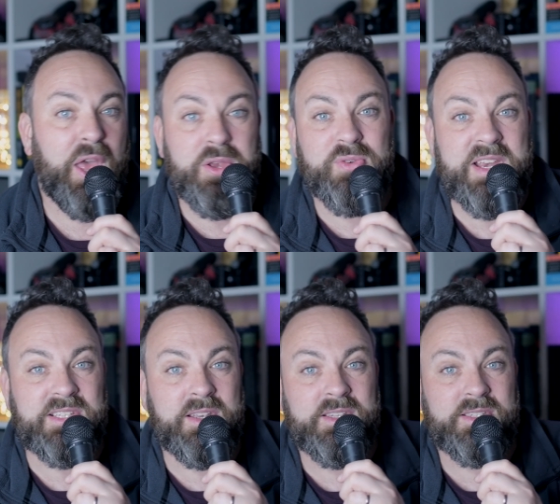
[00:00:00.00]
those
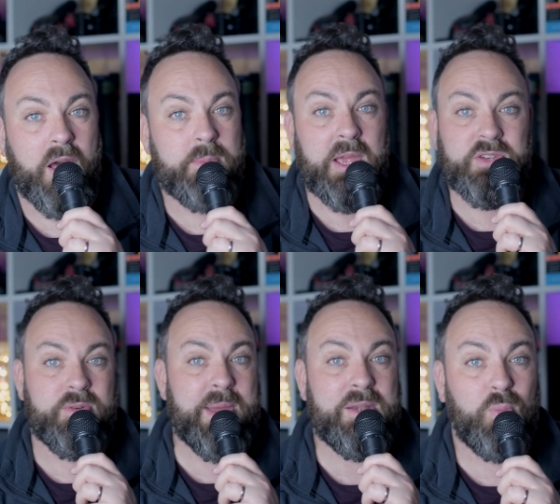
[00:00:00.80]
reasons, I'm going to
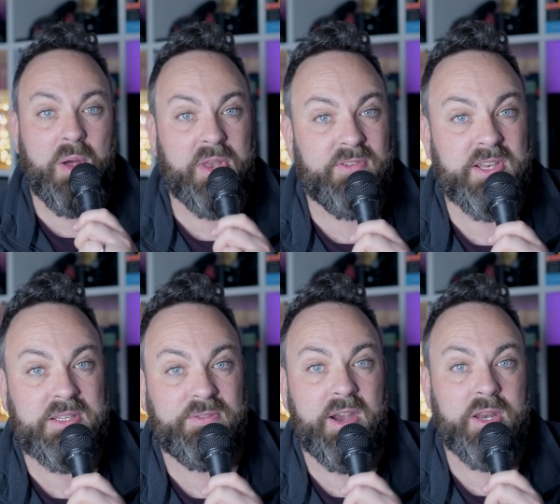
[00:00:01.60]
remain well
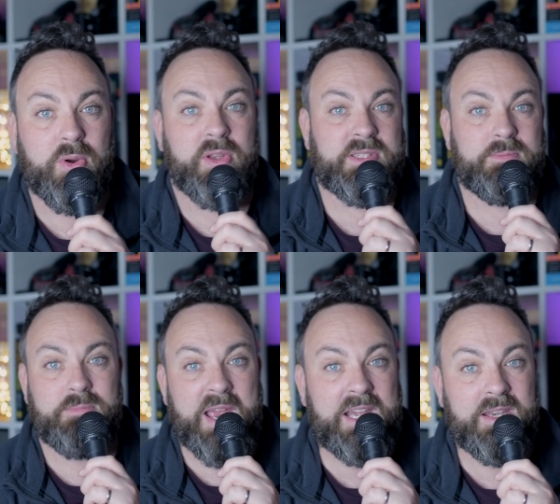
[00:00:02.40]
diversified across
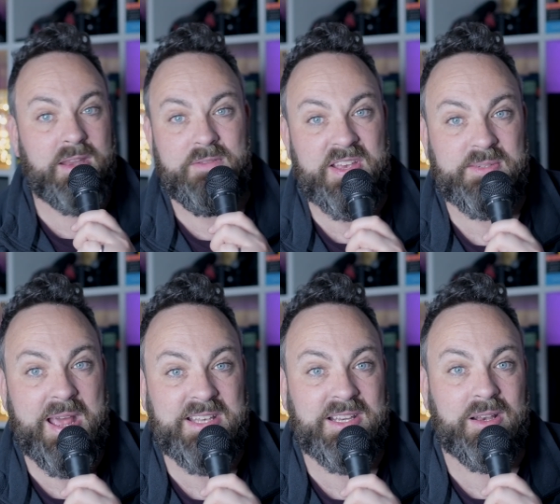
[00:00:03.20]
main
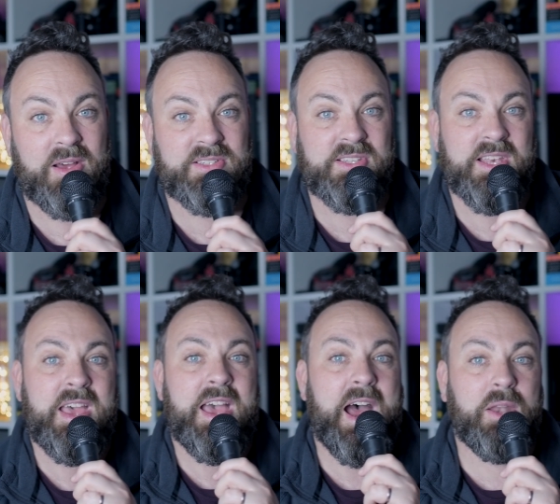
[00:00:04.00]
investment asset classes
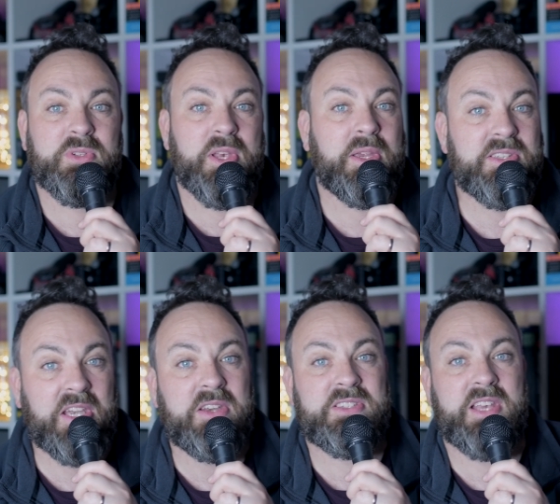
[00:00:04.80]
and also
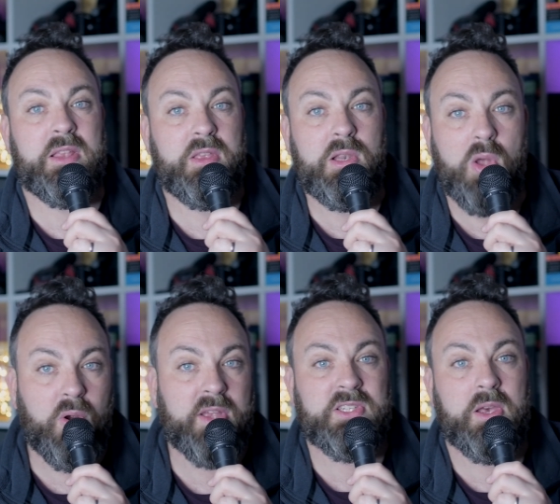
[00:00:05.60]
continue to take the
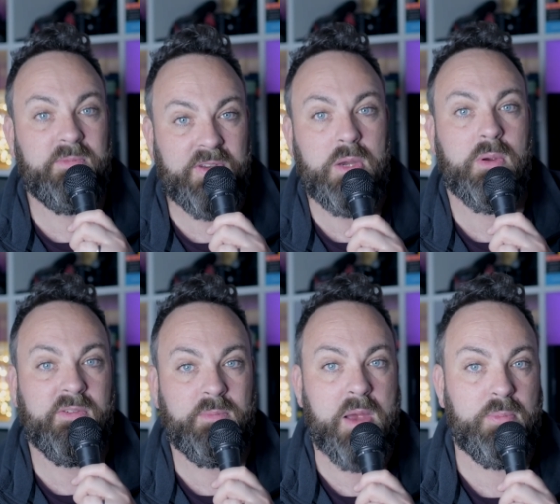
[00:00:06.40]
long-term view
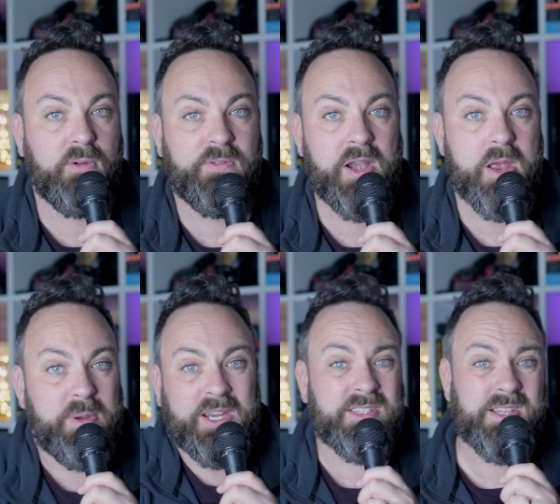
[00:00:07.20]
of my portfolio
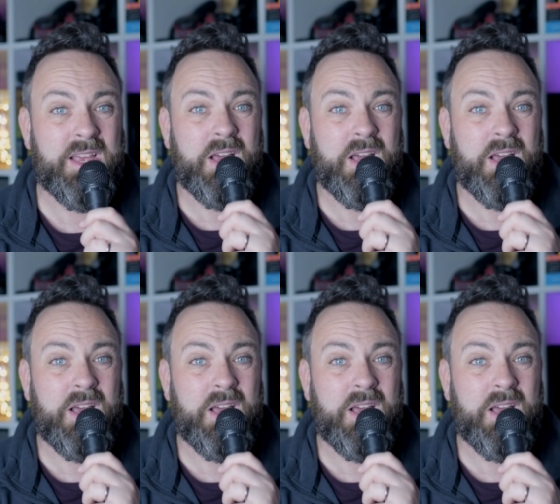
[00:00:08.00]
because,